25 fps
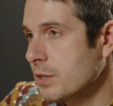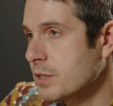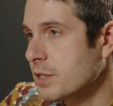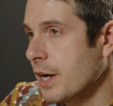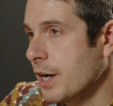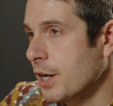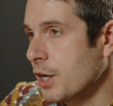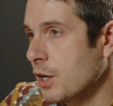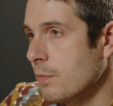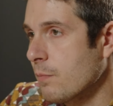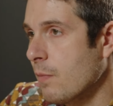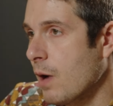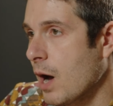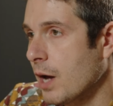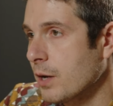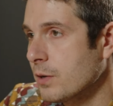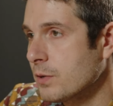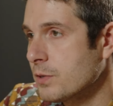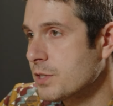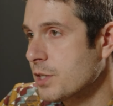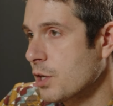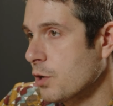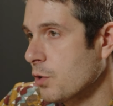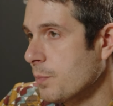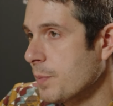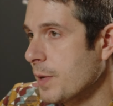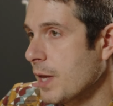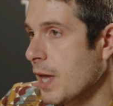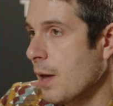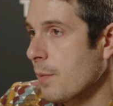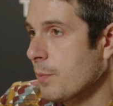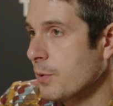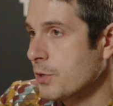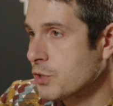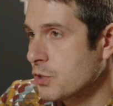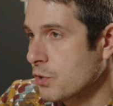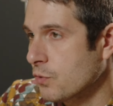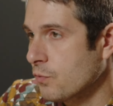tighter models that'll be
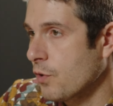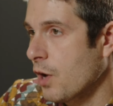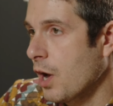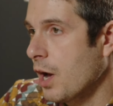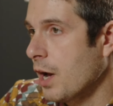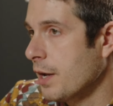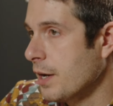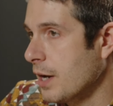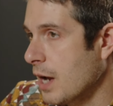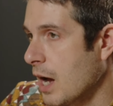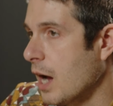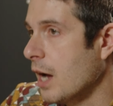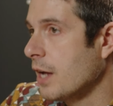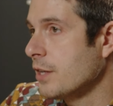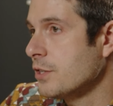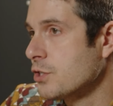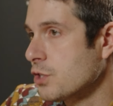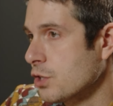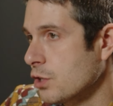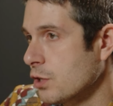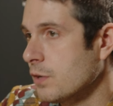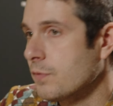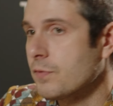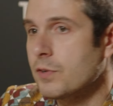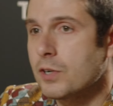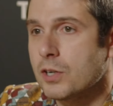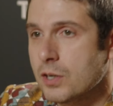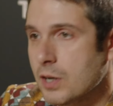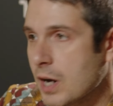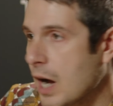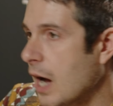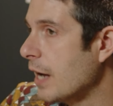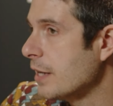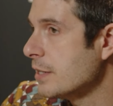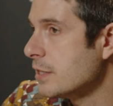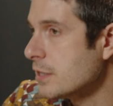able to run on server, on